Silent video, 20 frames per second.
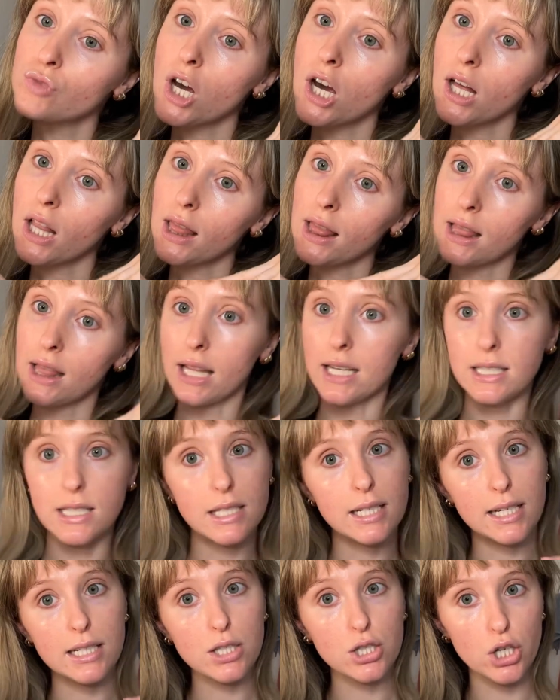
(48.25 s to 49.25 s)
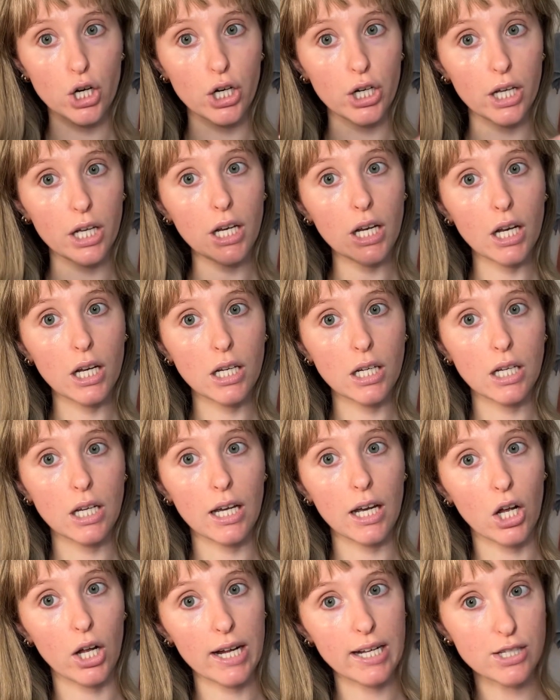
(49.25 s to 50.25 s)
Let's get started
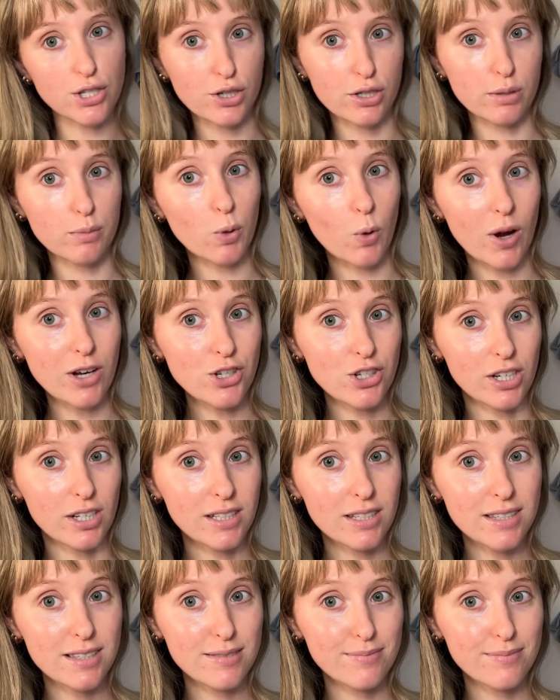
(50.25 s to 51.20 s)
and I'll answer some questions.